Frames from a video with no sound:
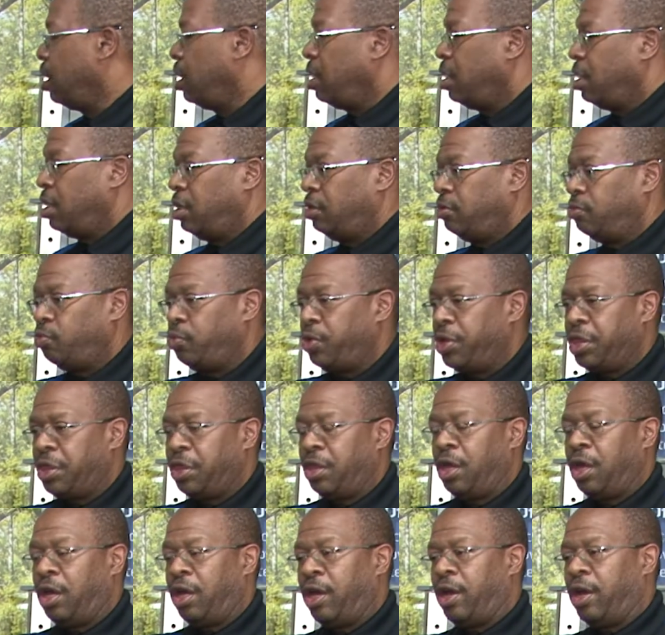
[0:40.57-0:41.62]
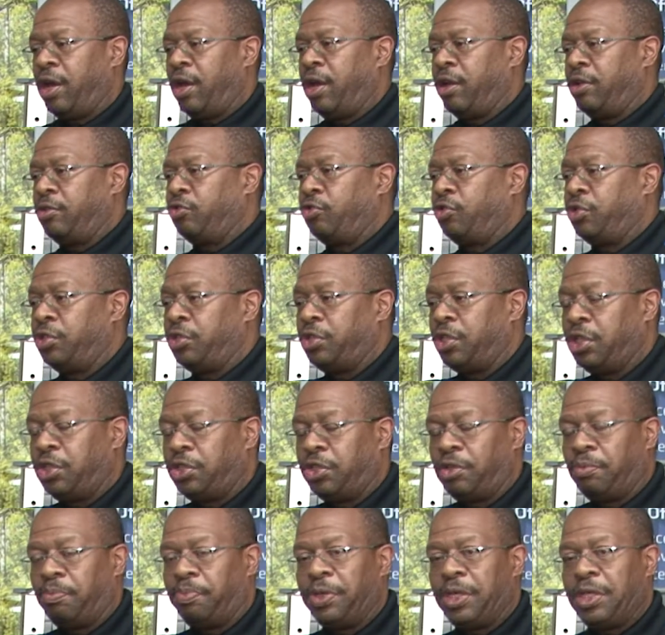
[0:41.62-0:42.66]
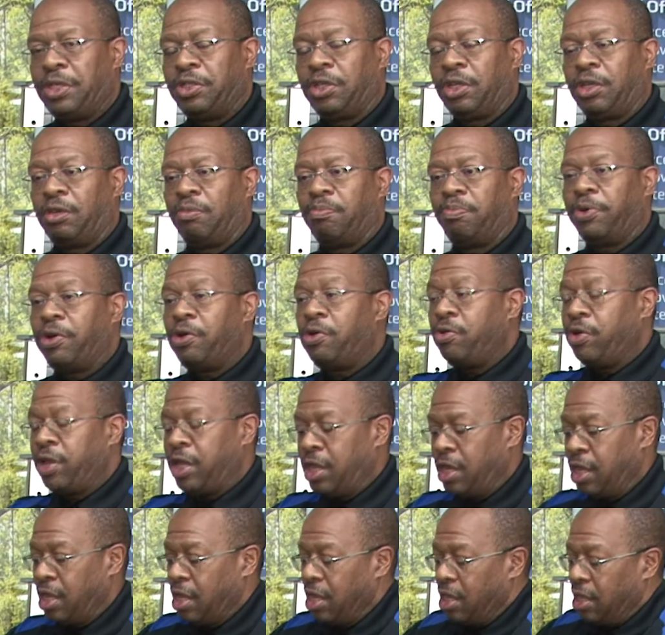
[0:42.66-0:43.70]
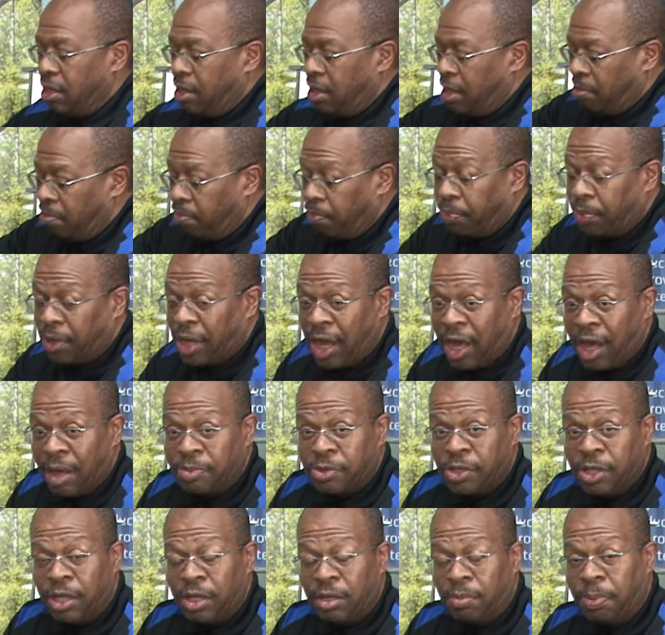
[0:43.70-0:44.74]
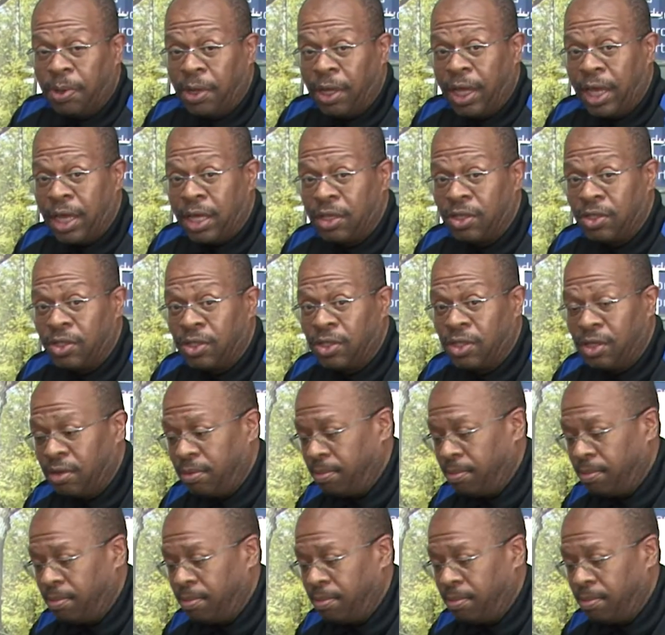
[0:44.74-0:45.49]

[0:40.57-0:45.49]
is with a transition piece, a component that pops in place.